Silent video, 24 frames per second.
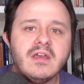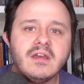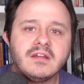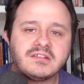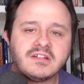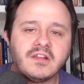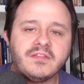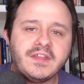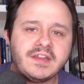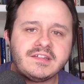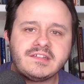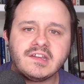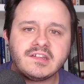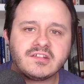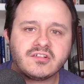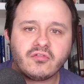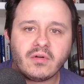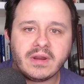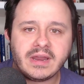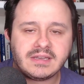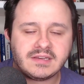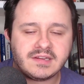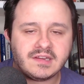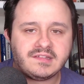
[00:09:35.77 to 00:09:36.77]
So this is
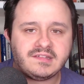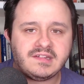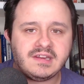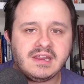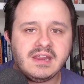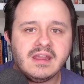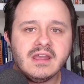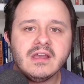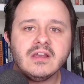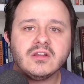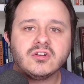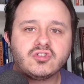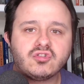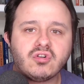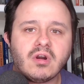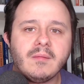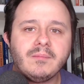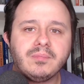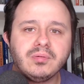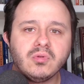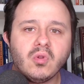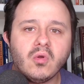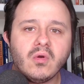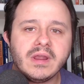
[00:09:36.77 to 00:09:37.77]
great to see.
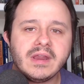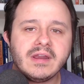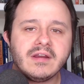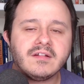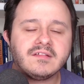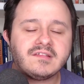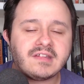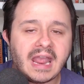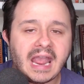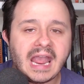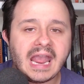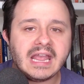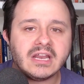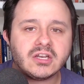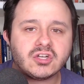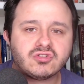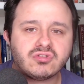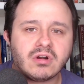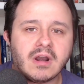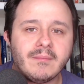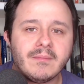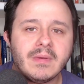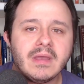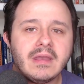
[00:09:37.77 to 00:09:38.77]
Trump lawyers and
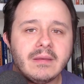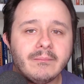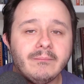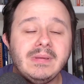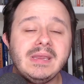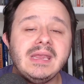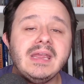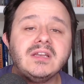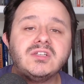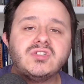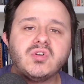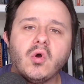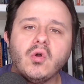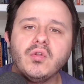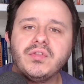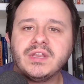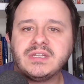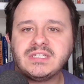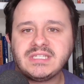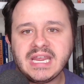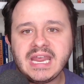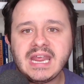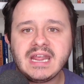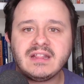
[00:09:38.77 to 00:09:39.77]
Trump being told to
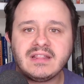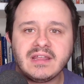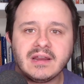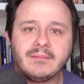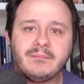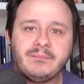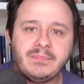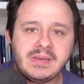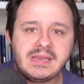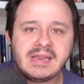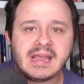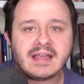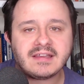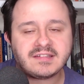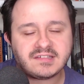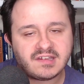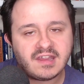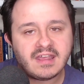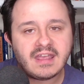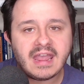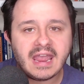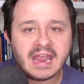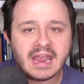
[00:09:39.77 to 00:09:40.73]
take their BS